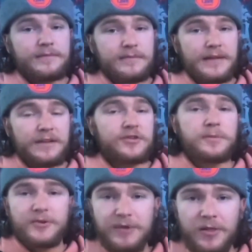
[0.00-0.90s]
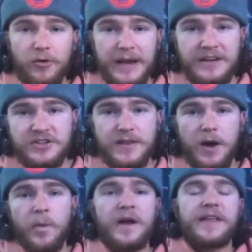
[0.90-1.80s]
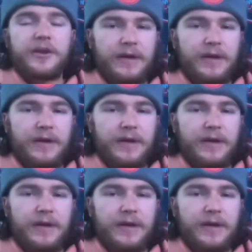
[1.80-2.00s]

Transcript: In terms of relocation, though, there